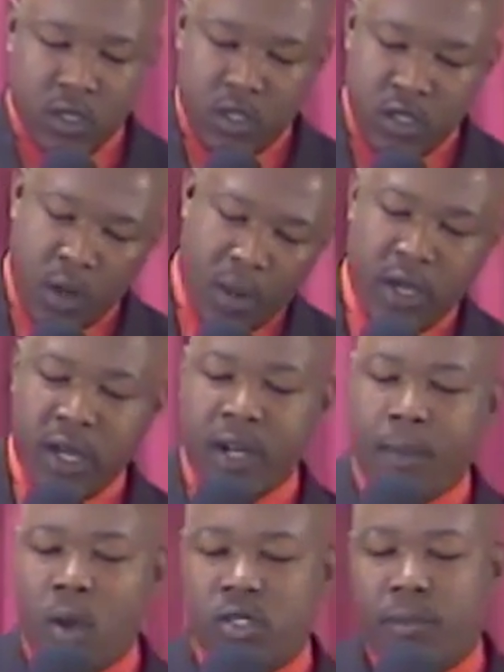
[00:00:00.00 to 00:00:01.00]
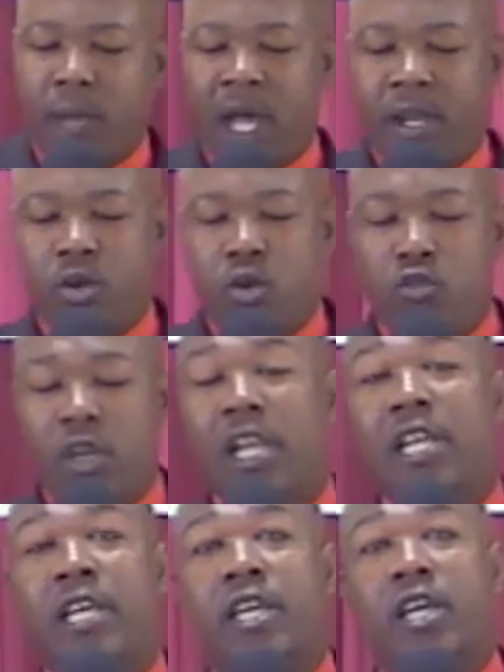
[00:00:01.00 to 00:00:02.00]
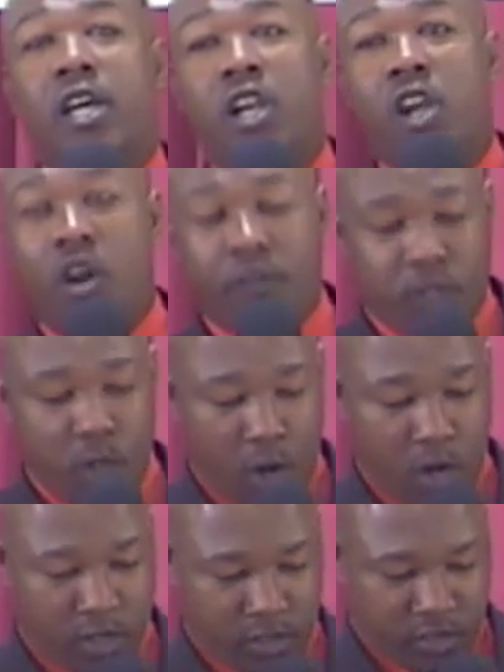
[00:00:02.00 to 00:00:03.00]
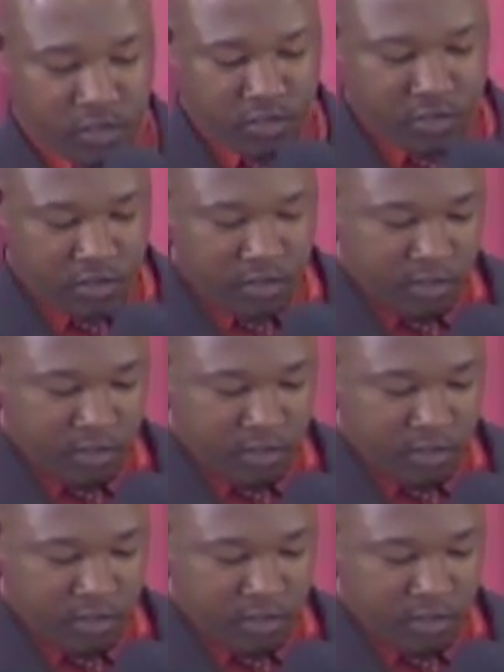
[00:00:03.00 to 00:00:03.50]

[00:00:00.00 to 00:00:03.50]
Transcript: Now, I heard about a man who really loved dogs.